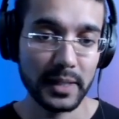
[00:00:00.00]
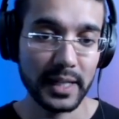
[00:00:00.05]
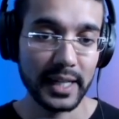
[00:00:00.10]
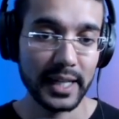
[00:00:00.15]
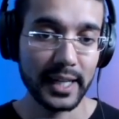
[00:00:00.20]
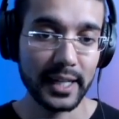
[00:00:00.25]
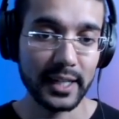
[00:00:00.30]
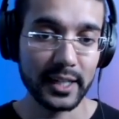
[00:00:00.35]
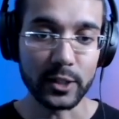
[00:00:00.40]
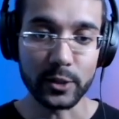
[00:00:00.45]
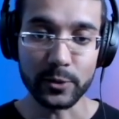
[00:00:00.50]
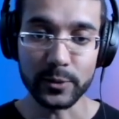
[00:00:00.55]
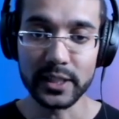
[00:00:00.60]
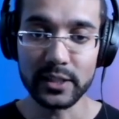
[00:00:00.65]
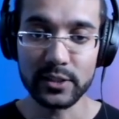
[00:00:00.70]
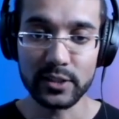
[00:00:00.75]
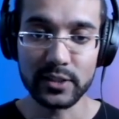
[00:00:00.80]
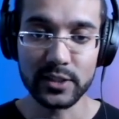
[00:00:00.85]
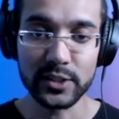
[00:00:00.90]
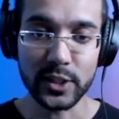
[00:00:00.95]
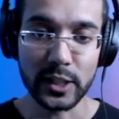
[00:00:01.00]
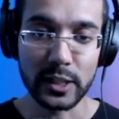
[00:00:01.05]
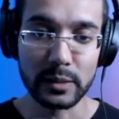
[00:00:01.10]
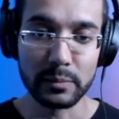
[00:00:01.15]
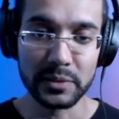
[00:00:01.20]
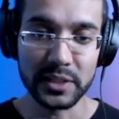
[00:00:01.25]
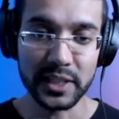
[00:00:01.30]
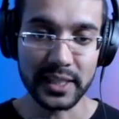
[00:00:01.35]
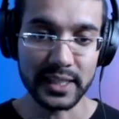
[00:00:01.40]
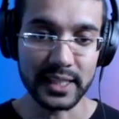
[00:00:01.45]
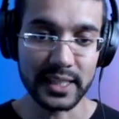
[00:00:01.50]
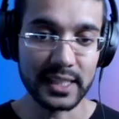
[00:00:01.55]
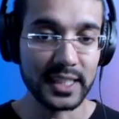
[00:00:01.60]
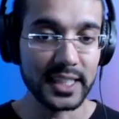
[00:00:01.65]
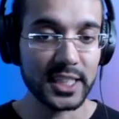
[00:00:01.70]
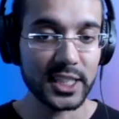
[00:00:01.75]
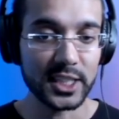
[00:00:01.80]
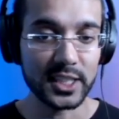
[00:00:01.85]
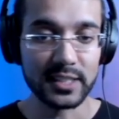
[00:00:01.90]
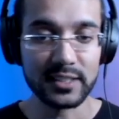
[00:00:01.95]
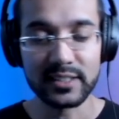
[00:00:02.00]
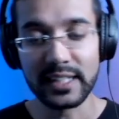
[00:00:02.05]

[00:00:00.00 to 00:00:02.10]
and agreed to the terms and conditions.